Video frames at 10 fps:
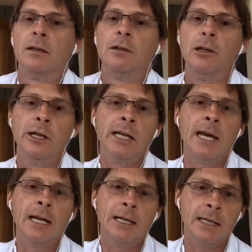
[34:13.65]
learning
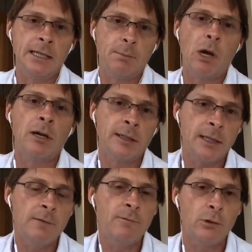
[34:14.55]
analytics
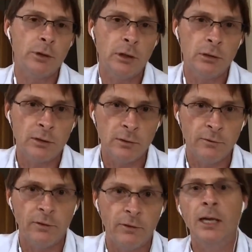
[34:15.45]
policy for the use of
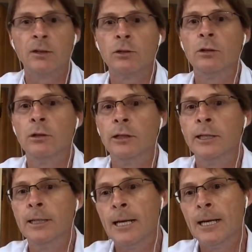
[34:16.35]
student
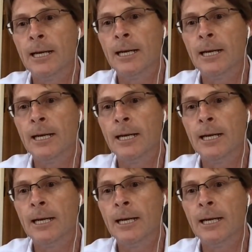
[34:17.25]
learning data.